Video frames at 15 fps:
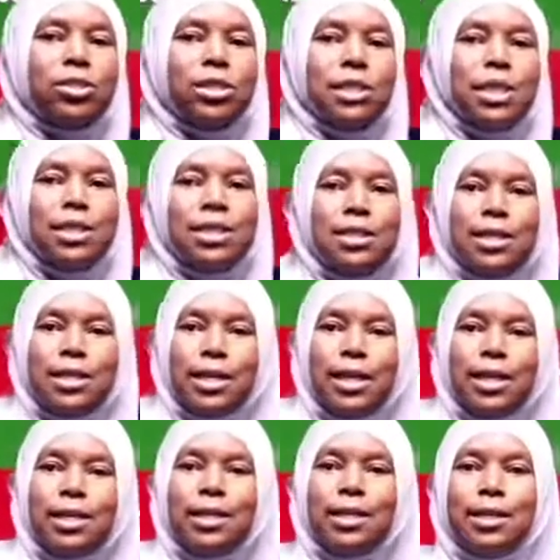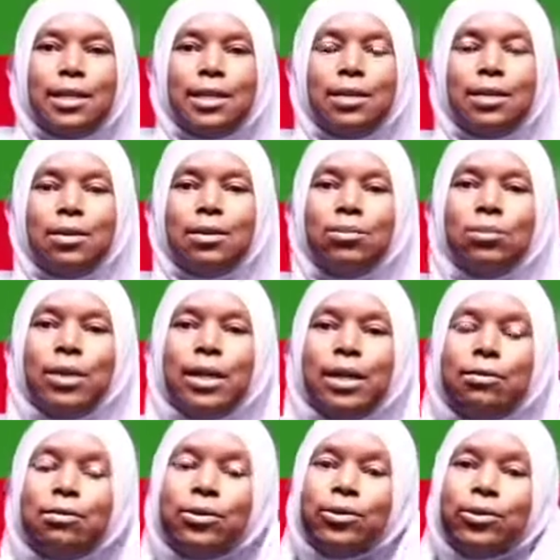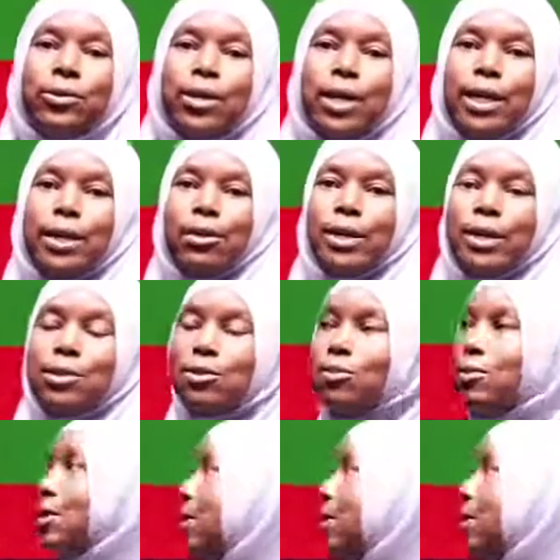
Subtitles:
studies, and we have our online lesson,